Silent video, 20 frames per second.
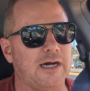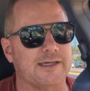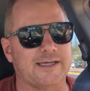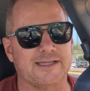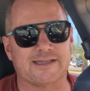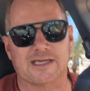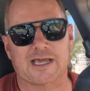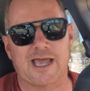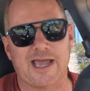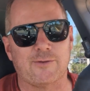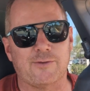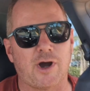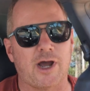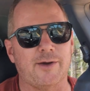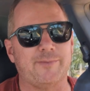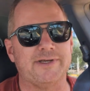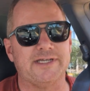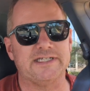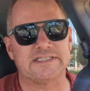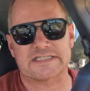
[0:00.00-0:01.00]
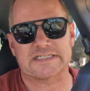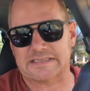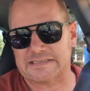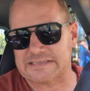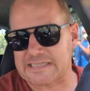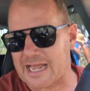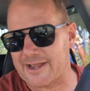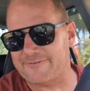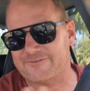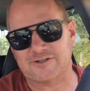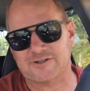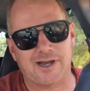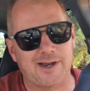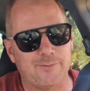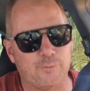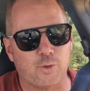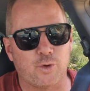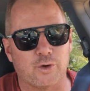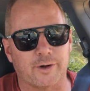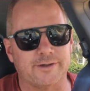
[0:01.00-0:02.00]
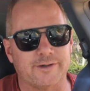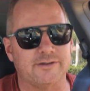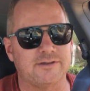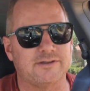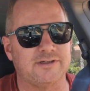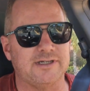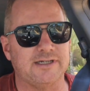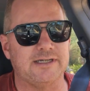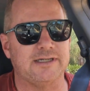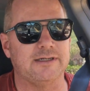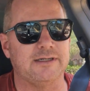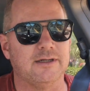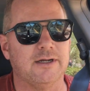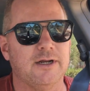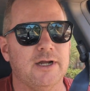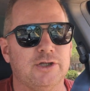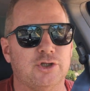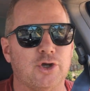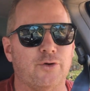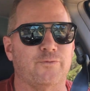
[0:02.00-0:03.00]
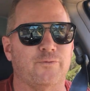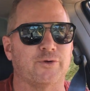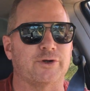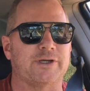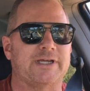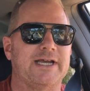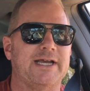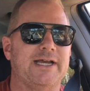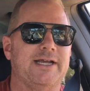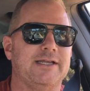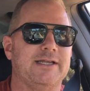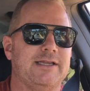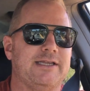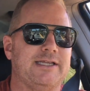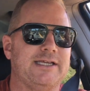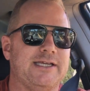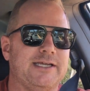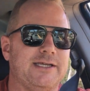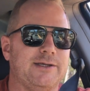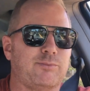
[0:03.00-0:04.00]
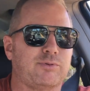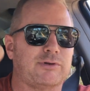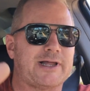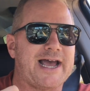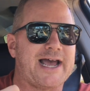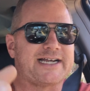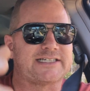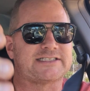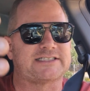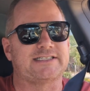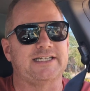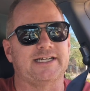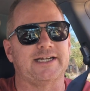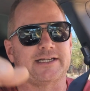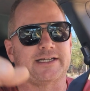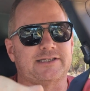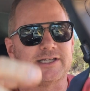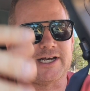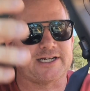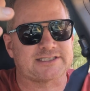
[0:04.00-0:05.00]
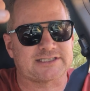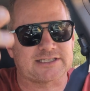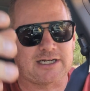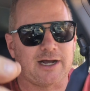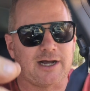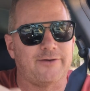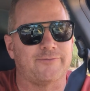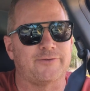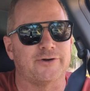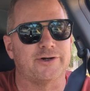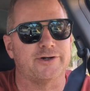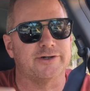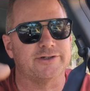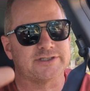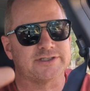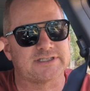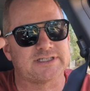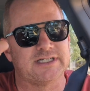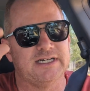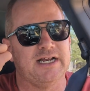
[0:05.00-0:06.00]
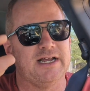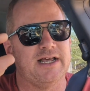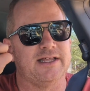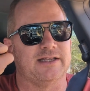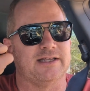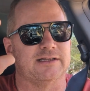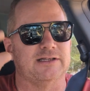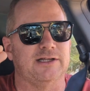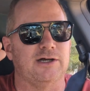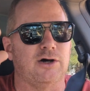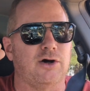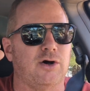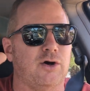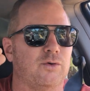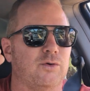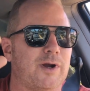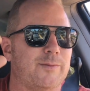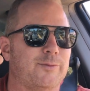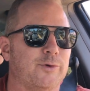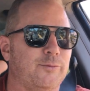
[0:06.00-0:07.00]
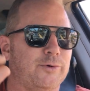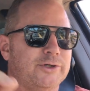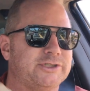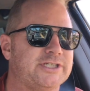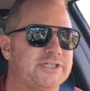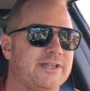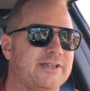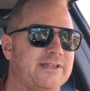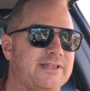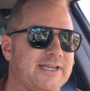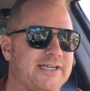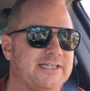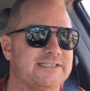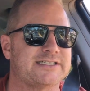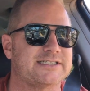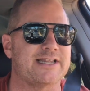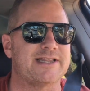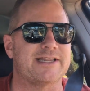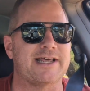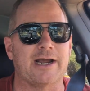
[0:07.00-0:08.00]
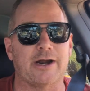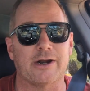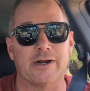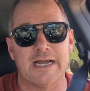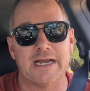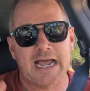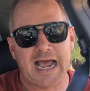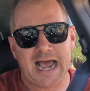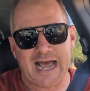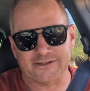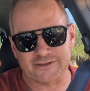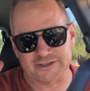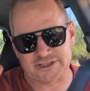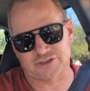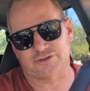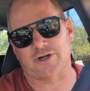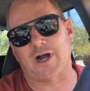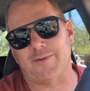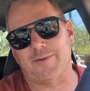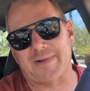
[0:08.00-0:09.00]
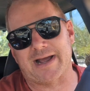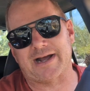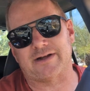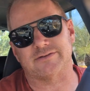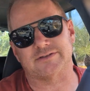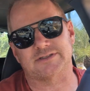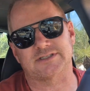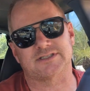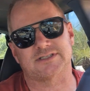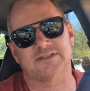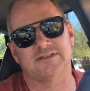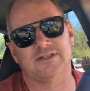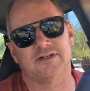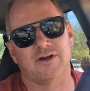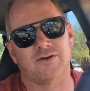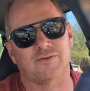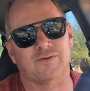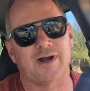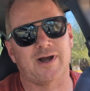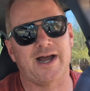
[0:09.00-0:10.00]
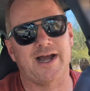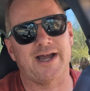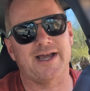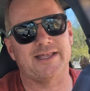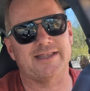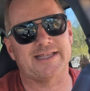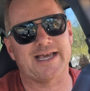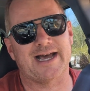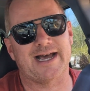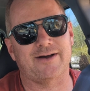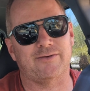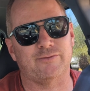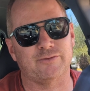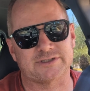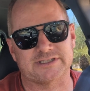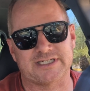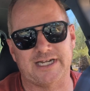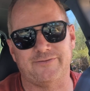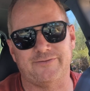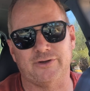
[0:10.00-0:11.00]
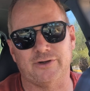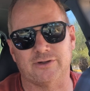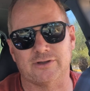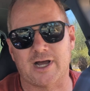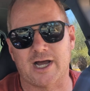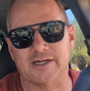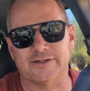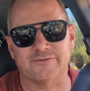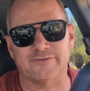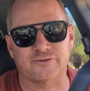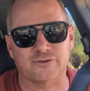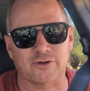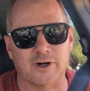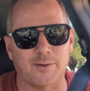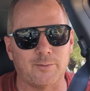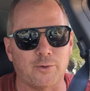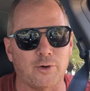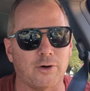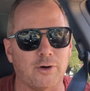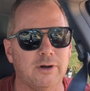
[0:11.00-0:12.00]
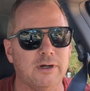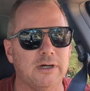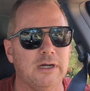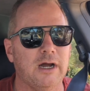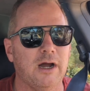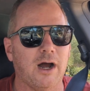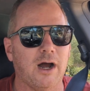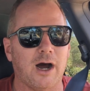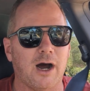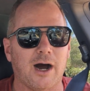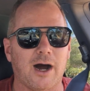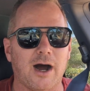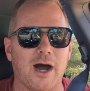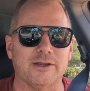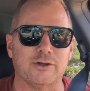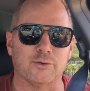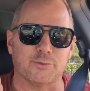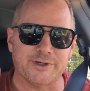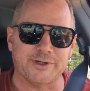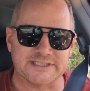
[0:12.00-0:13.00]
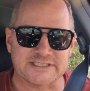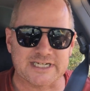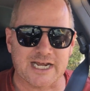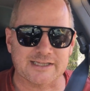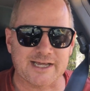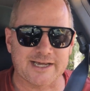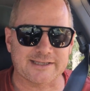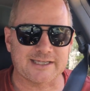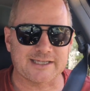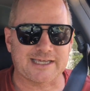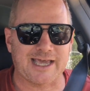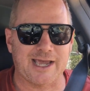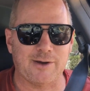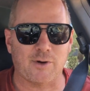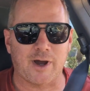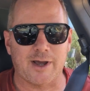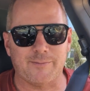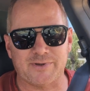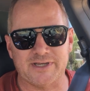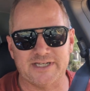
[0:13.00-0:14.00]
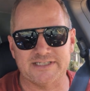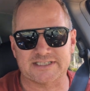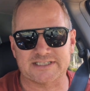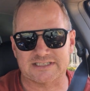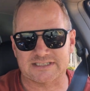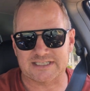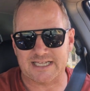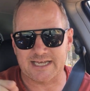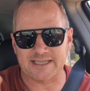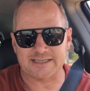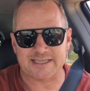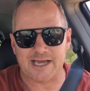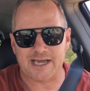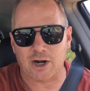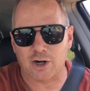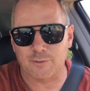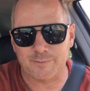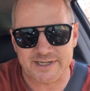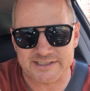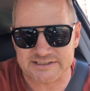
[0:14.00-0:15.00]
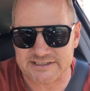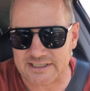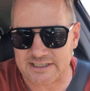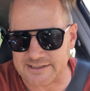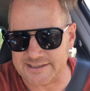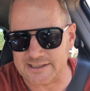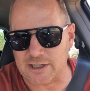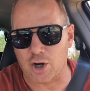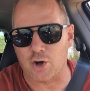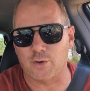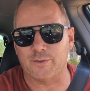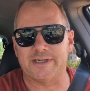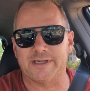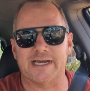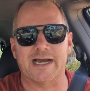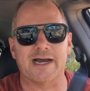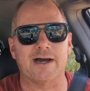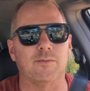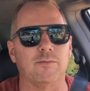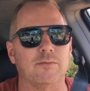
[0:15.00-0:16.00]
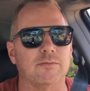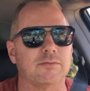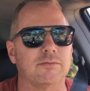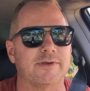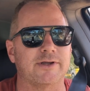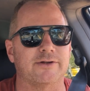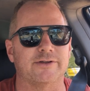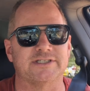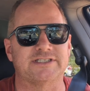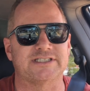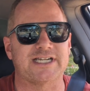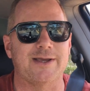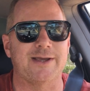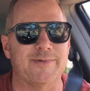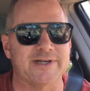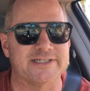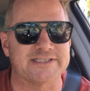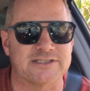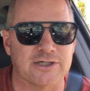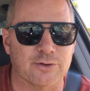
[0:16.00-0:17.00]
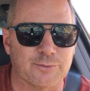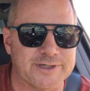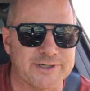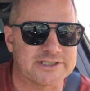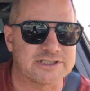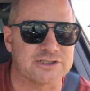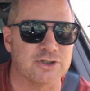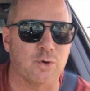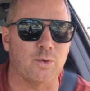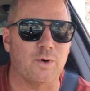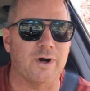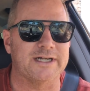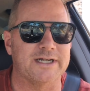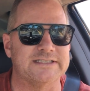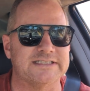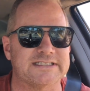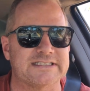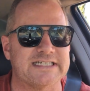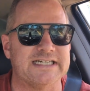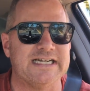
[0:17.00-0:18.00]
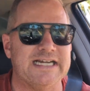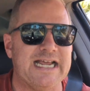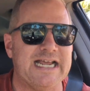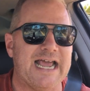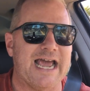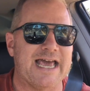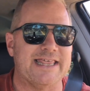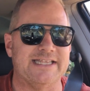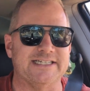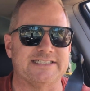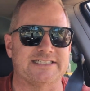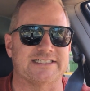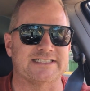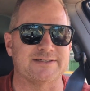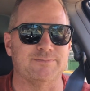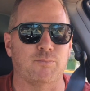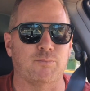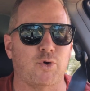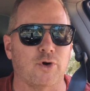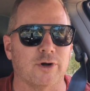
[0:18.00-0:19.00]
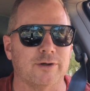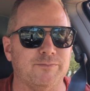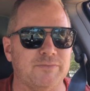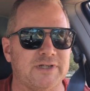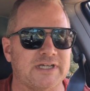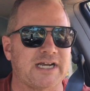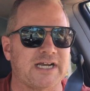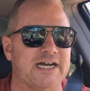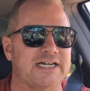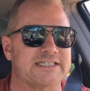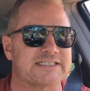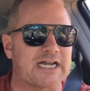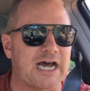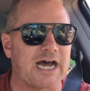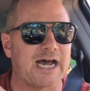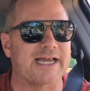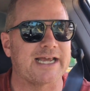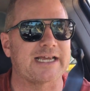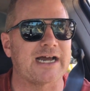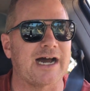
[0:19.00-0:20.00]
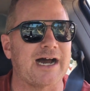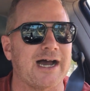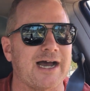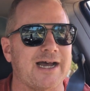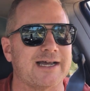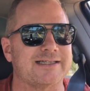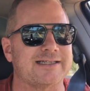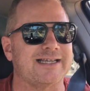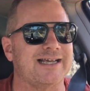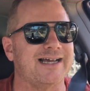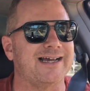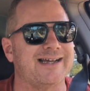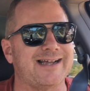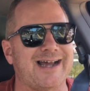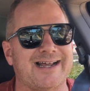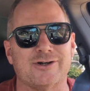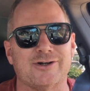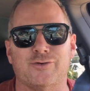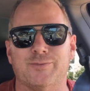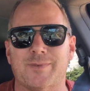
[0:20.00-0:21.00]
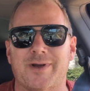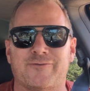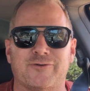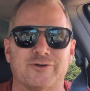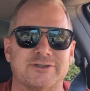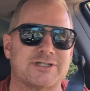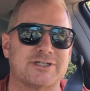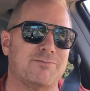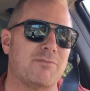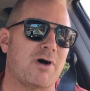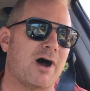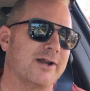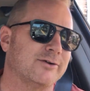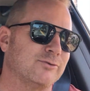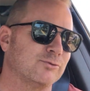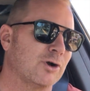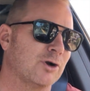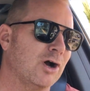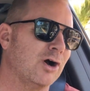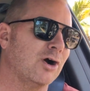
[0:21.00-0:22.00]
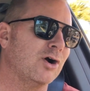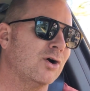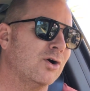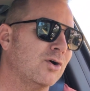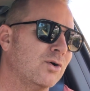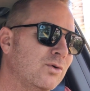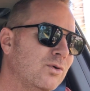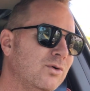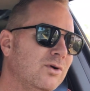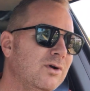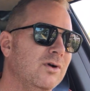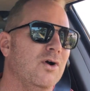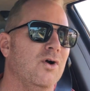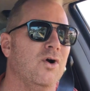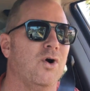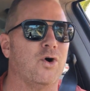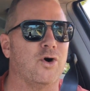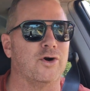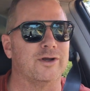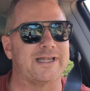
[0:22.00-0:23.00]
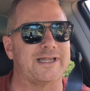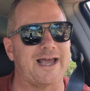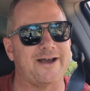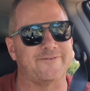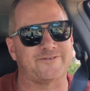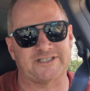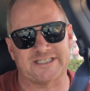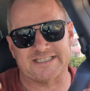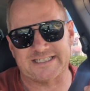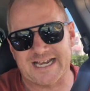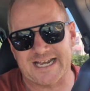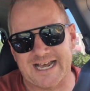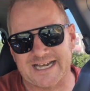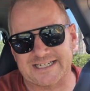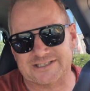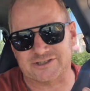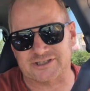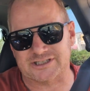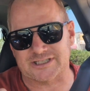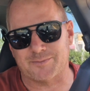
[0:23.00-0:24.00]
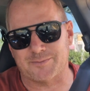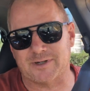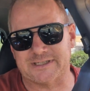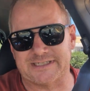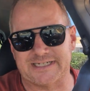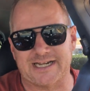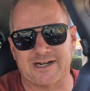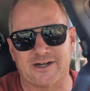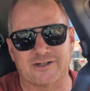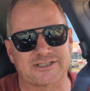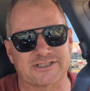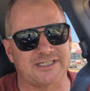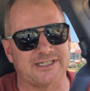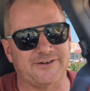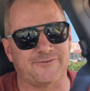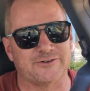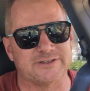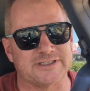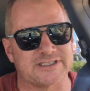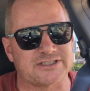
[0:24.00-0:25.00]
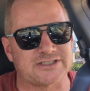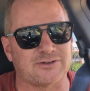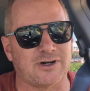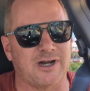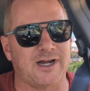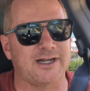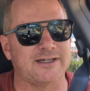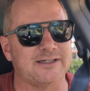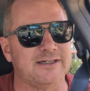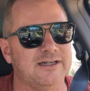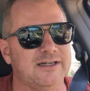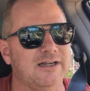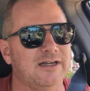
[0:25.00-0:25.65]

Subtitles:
Get the KYBs, lifetime warranty. Don't forget the plastic dust covers, the little rubber bushing things in there, and your strut mounts, right? That will save you a lot of trouble. The reason I like the KYBs is that they are basically OEM. They're the same as the original ones. And this is important because I got, I don't remember if it was a Monroe or the FCS or somebody else, a different strut,